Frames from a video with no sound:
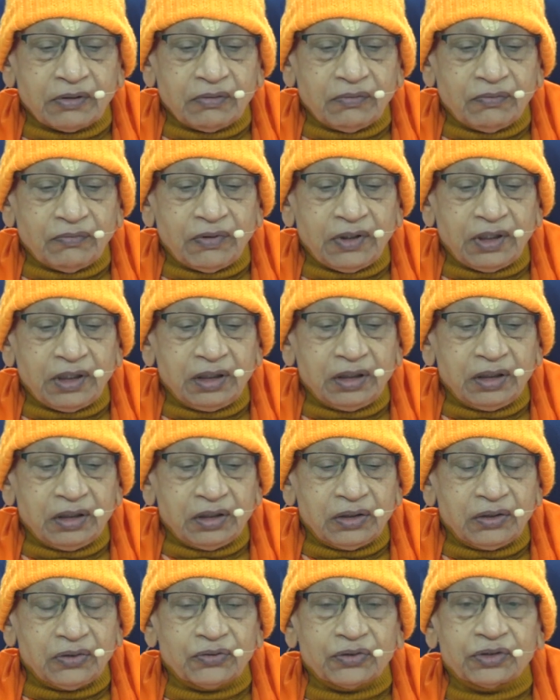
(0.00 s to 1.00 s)
Why?
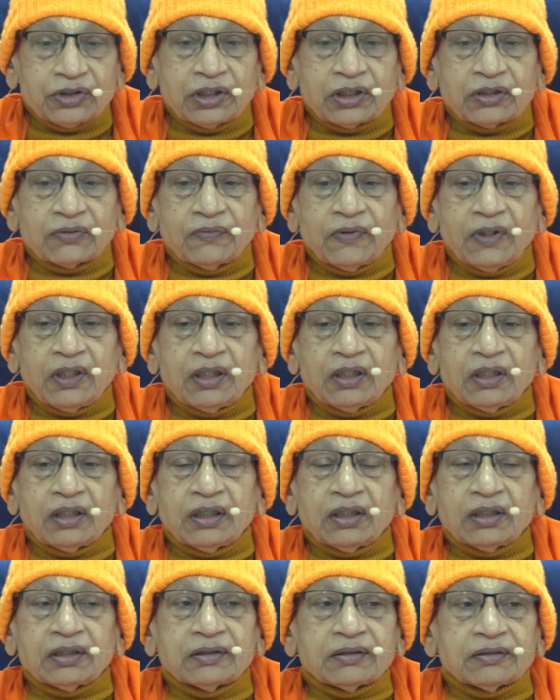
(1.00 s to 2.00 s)

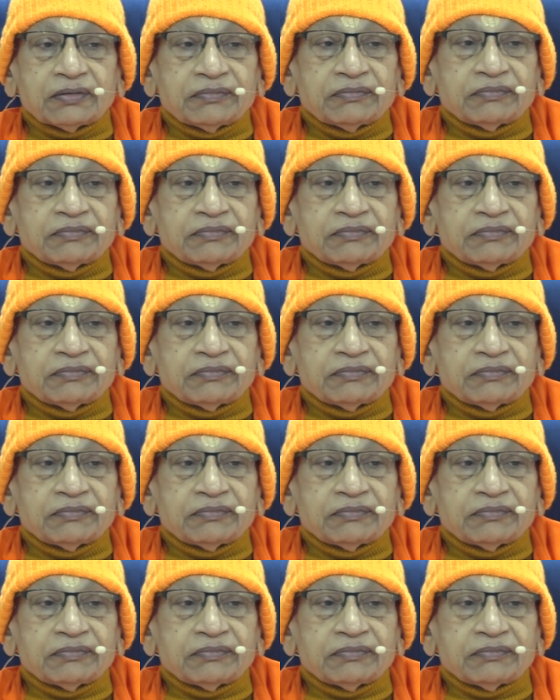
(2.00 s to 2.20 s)
Dushyatvat.